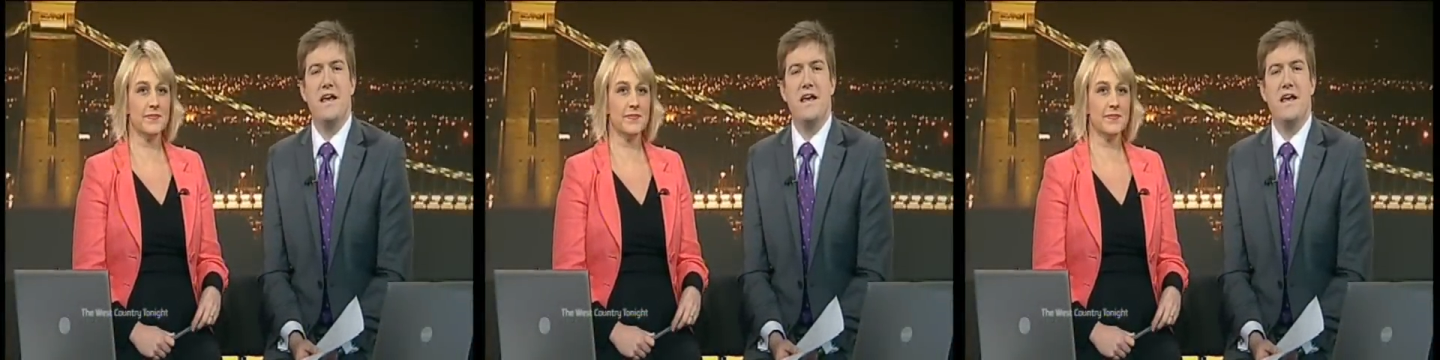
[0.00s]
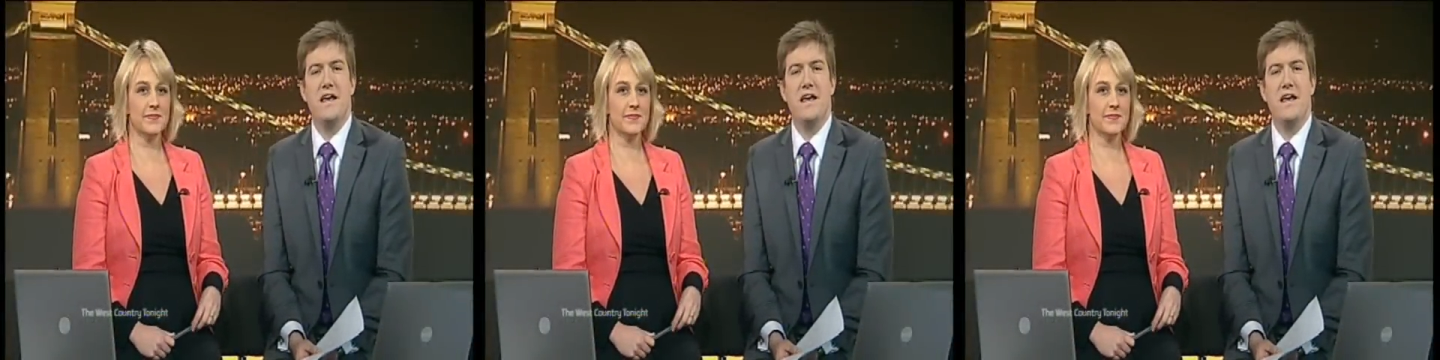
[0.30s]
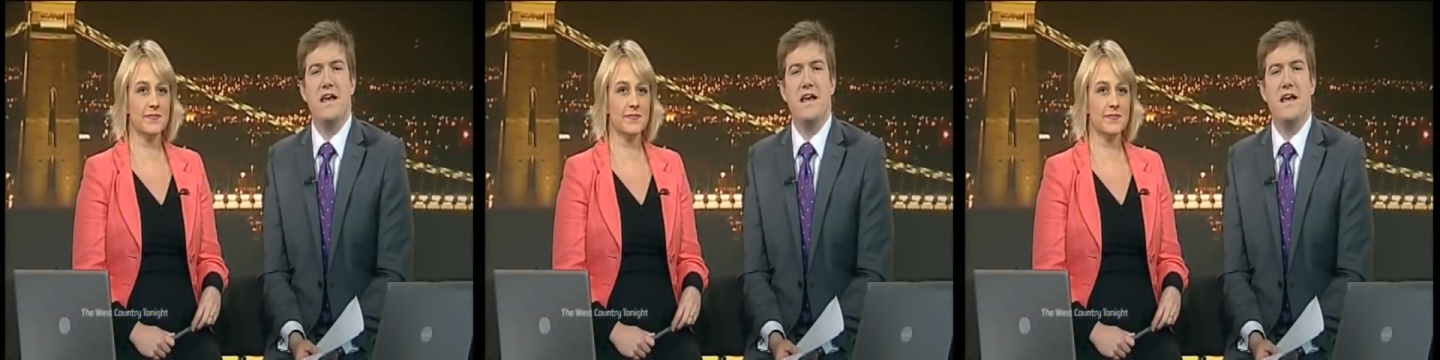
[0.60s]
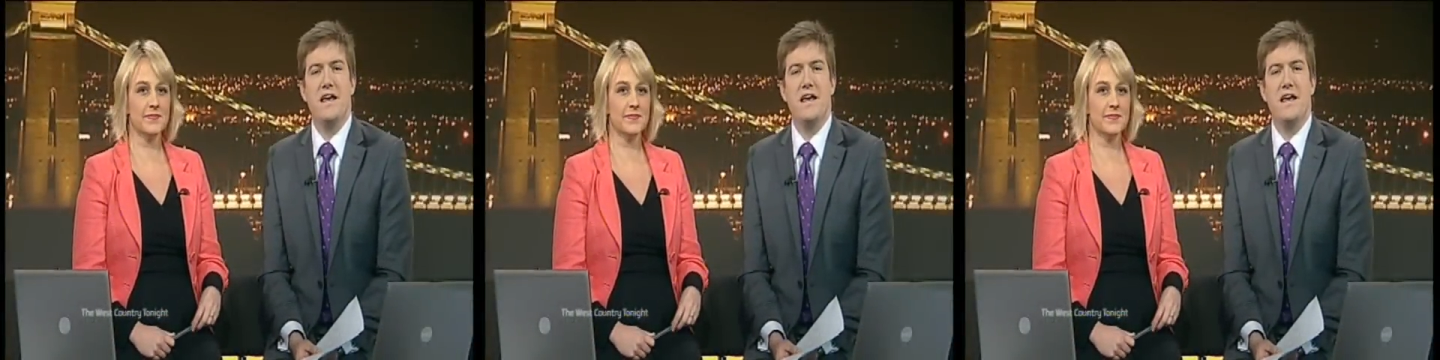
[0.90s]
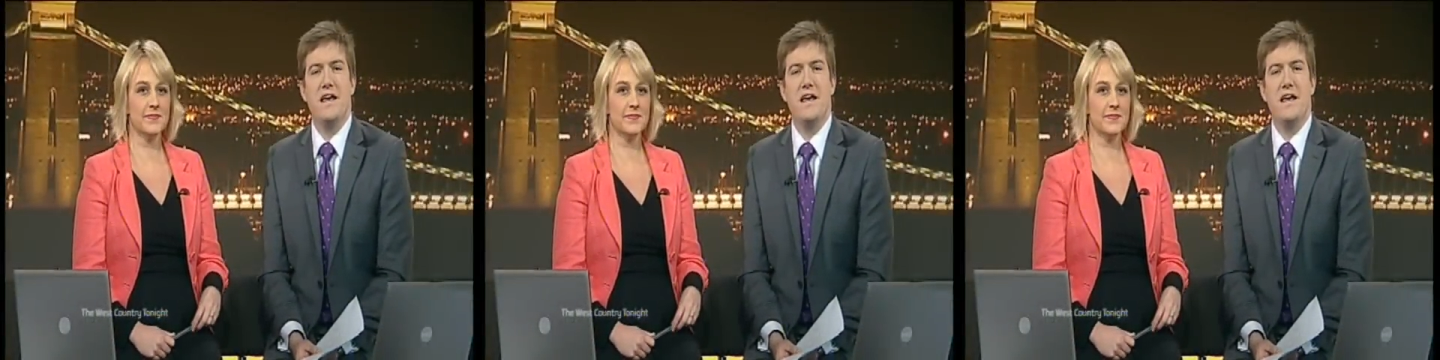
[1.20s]

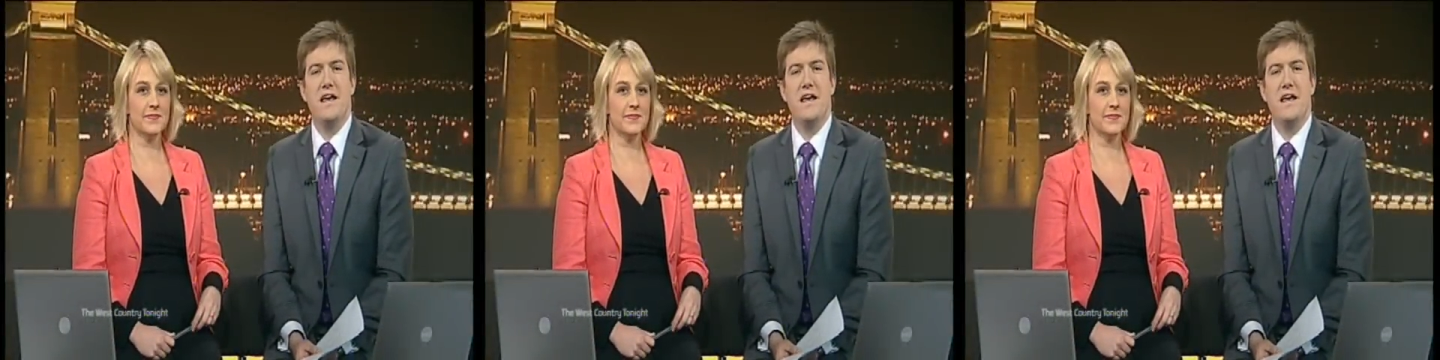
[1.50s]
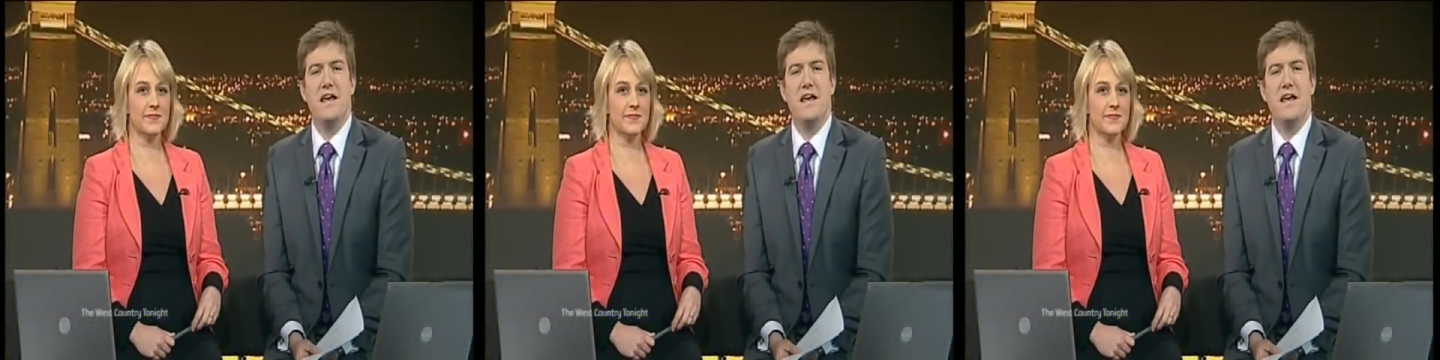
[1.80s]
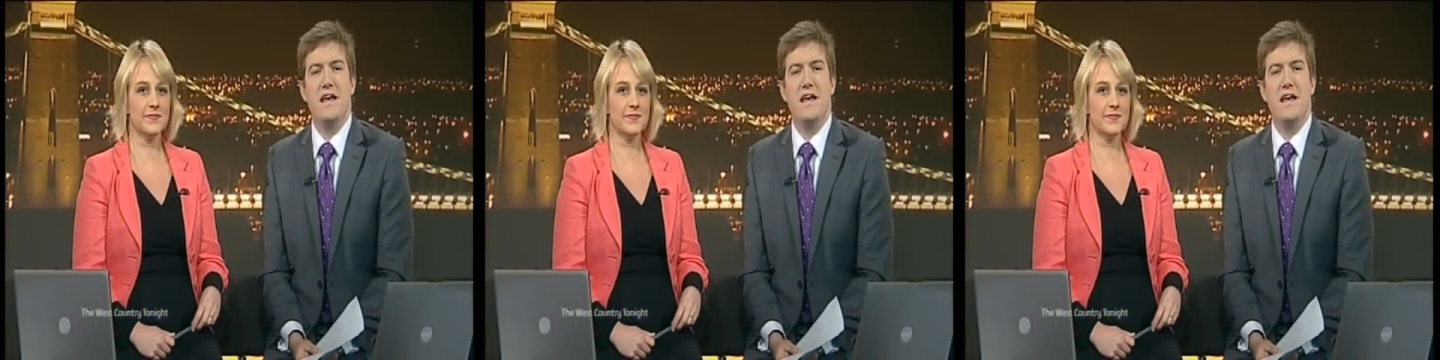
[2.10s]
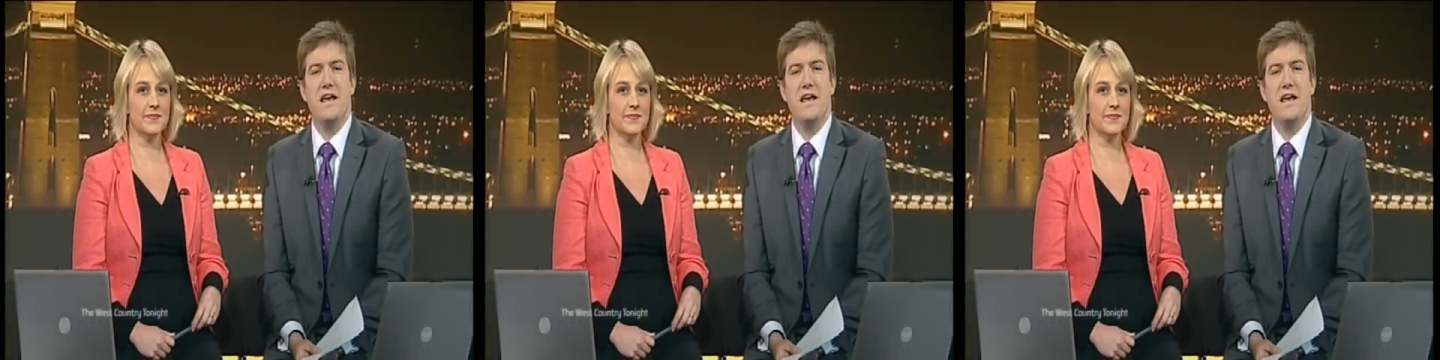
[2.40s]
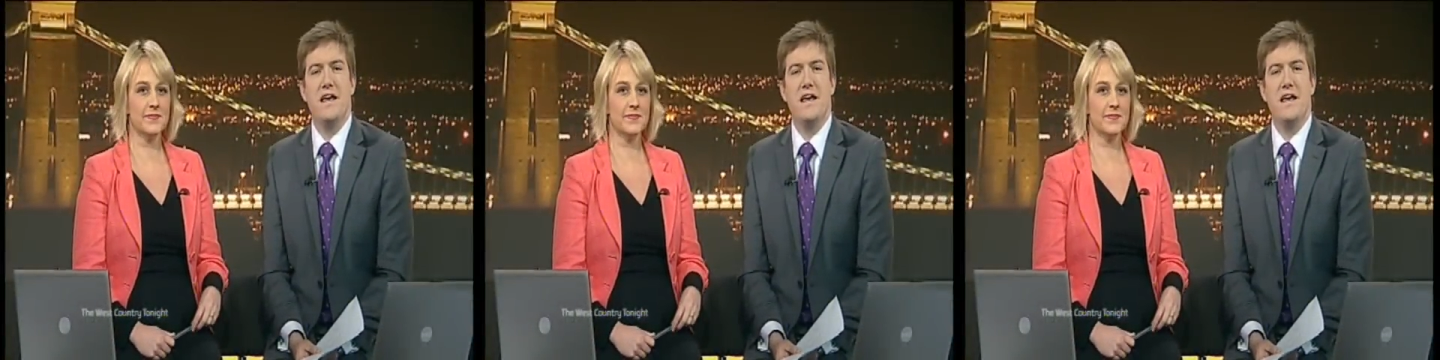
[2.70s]

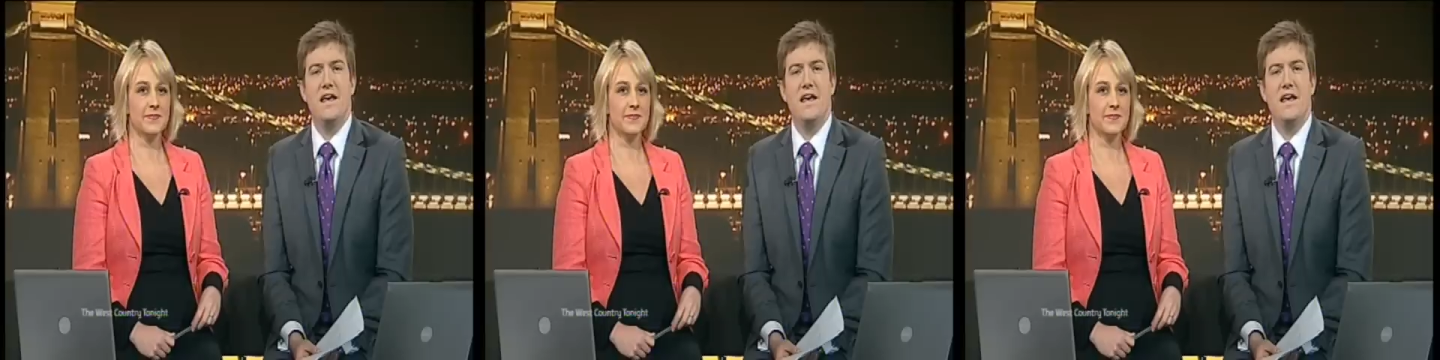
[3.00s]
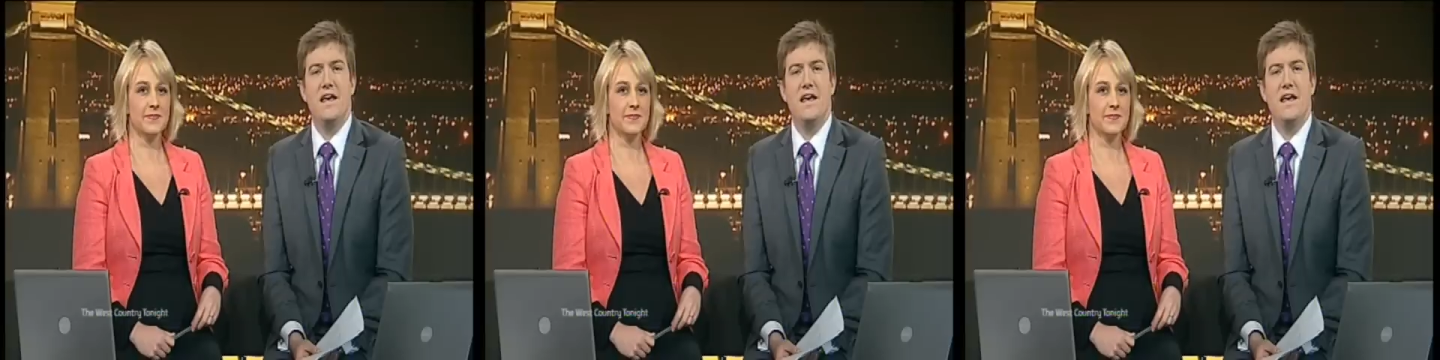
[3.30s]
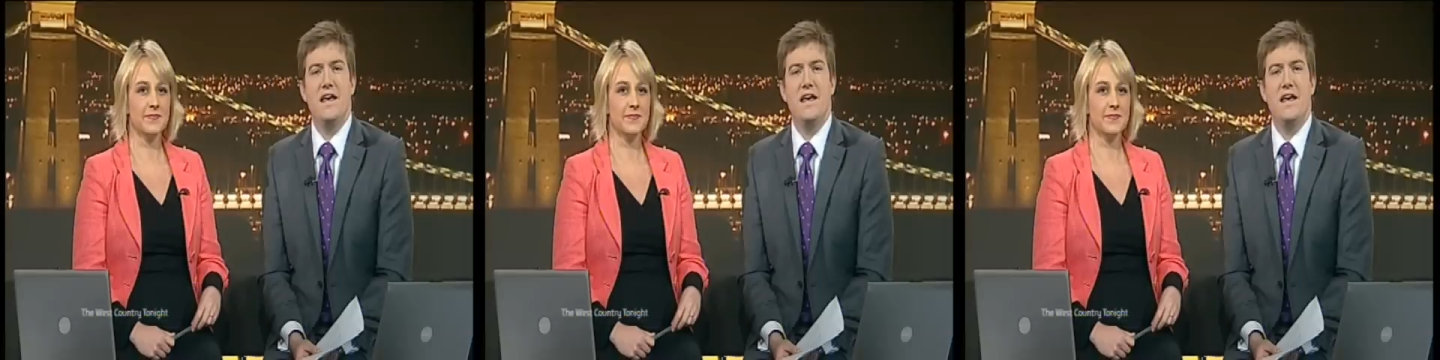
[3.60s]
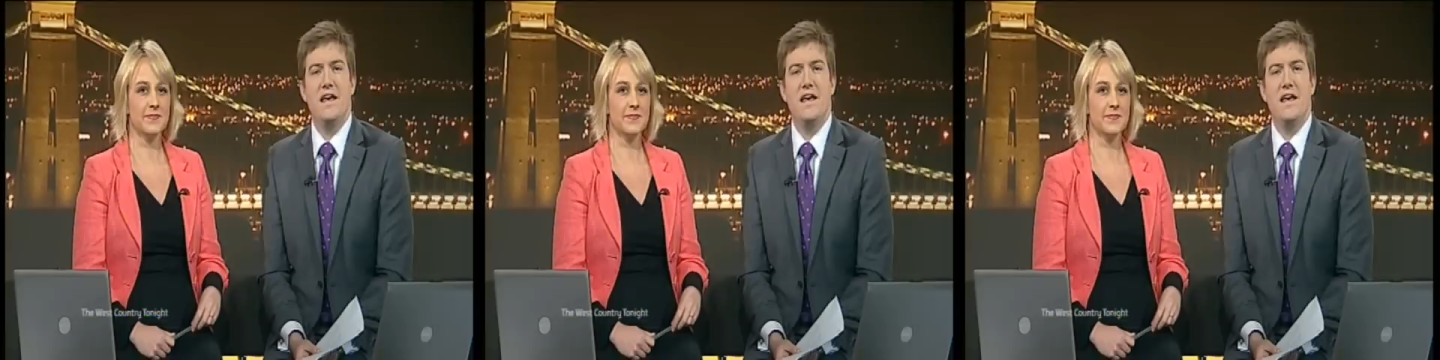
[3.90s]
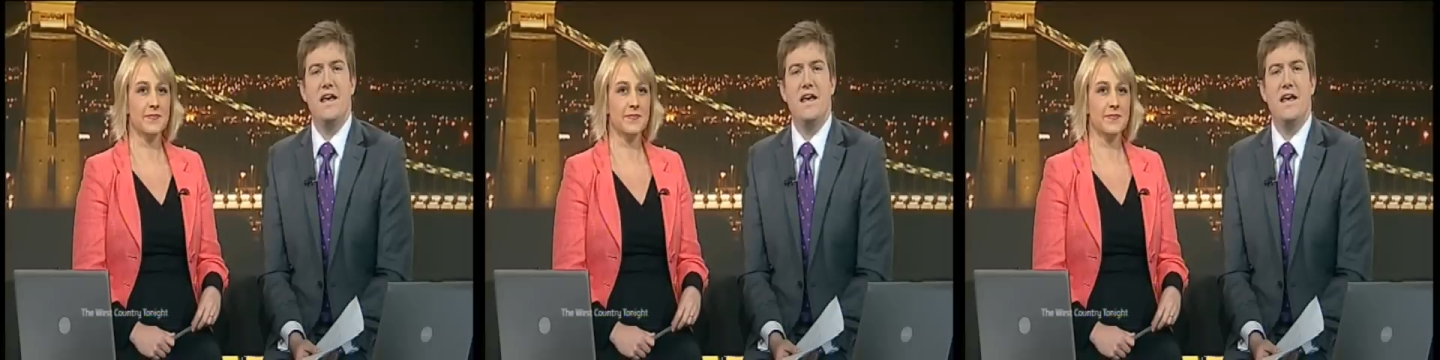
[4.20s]

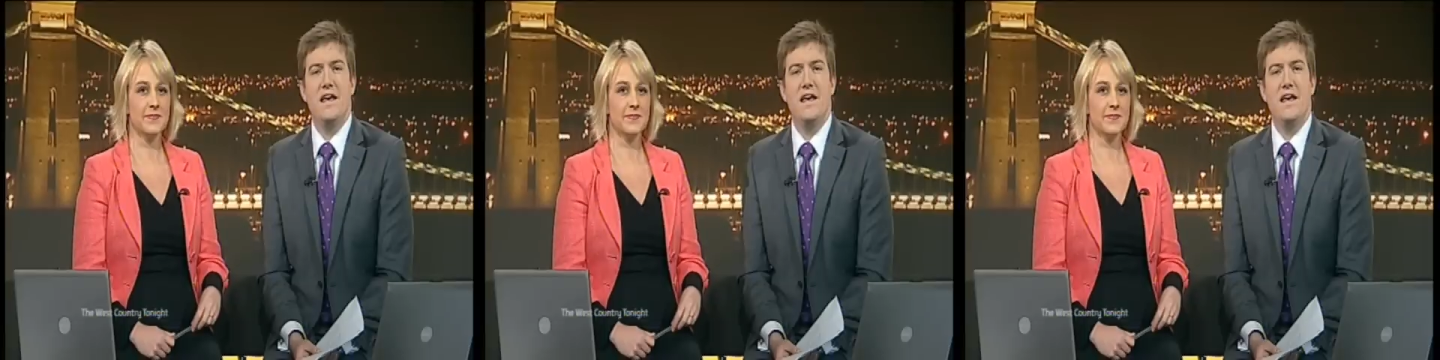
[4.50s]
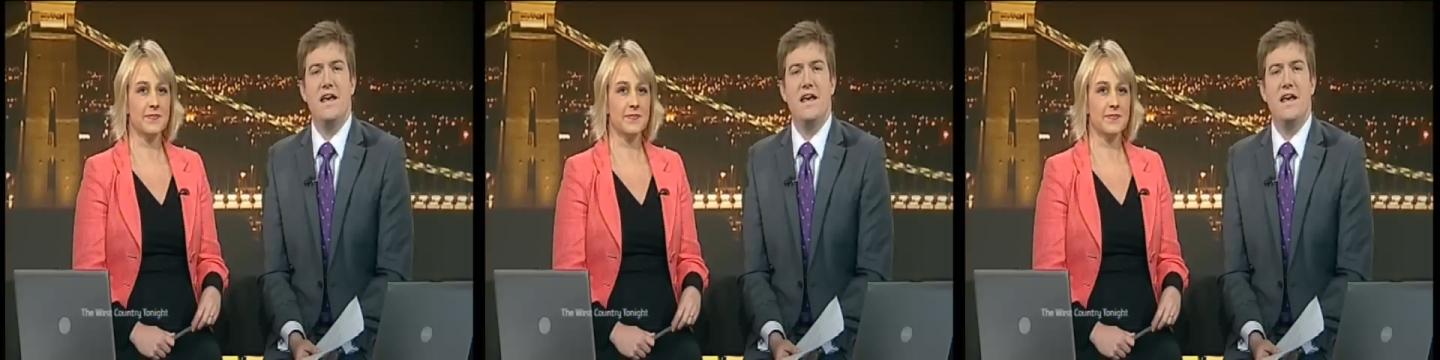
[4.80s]
(silence)